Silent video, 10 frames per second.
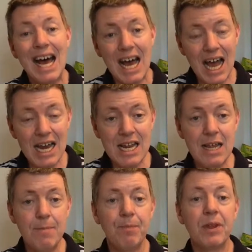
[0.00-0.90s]

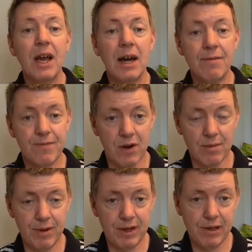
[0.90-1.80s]
Any
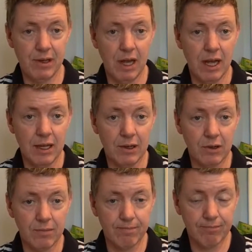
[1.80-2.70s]
adverbial
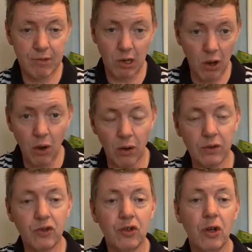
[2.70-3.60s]

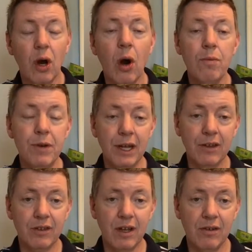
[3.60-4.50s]
clause opening a
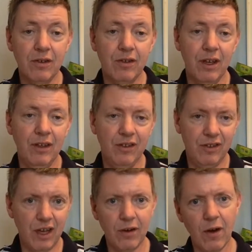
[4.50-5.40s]
sentence is
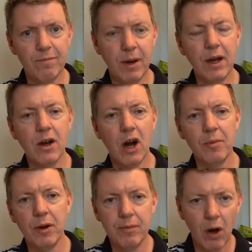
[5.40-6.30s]
set off by a comma.
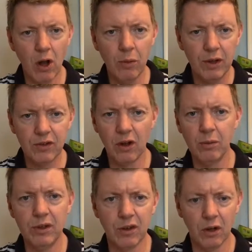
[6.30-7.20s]
Always,
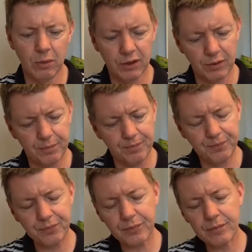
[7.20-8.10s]
always, always.
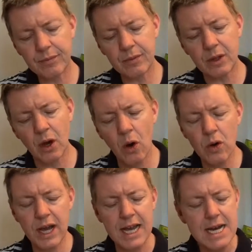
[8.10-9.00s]

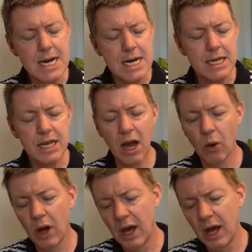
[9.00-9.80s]
Okay, now